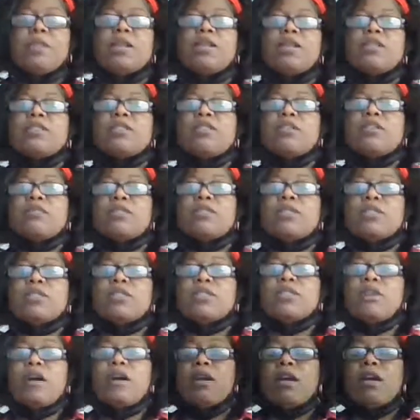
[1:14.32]
So to
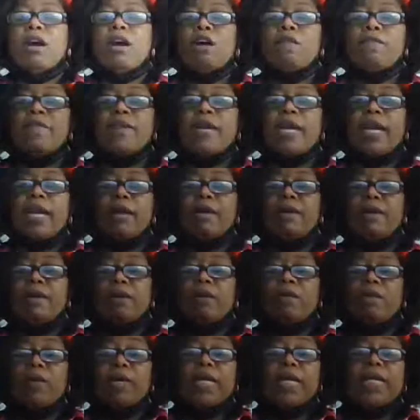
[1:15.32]
start off,
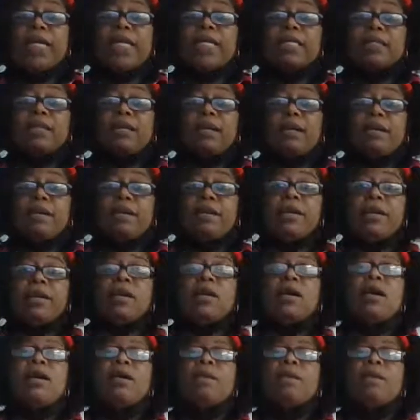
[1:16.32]
area. What is area?